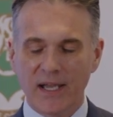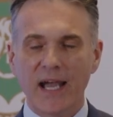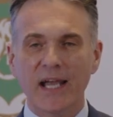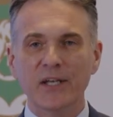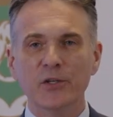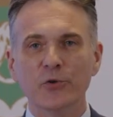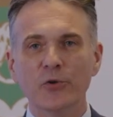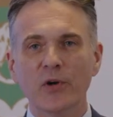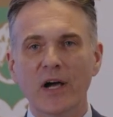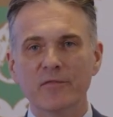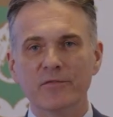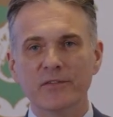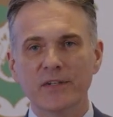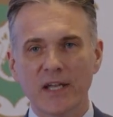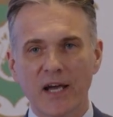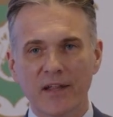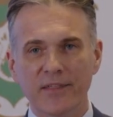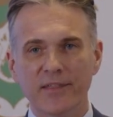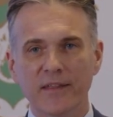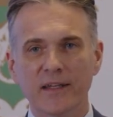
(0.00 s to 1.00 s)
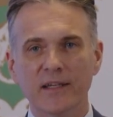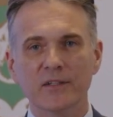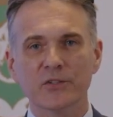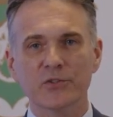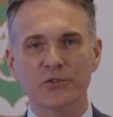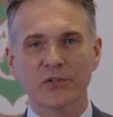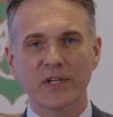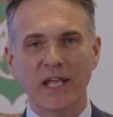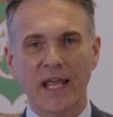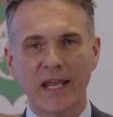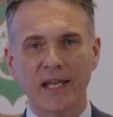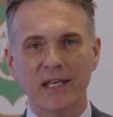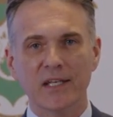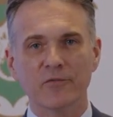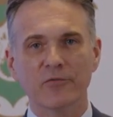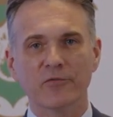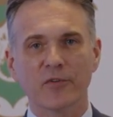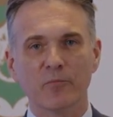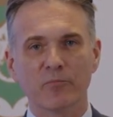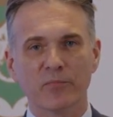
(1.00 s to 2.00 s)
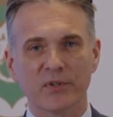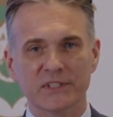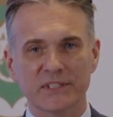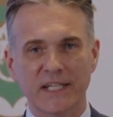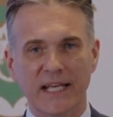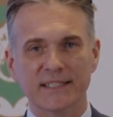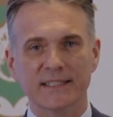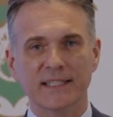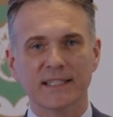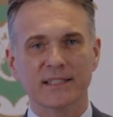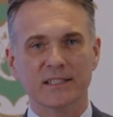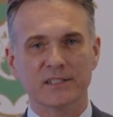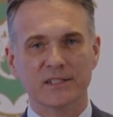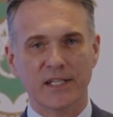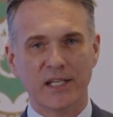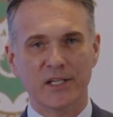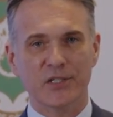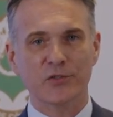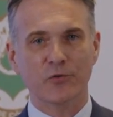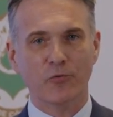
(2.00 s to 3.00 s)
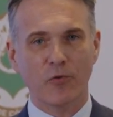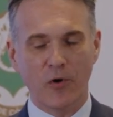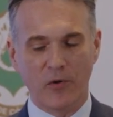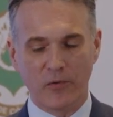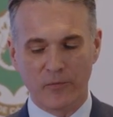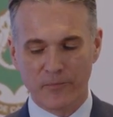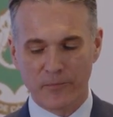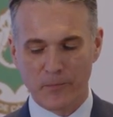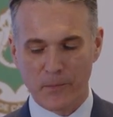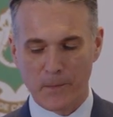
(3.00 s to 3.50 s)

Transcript: and who have nothing to gain from protecting the status quo.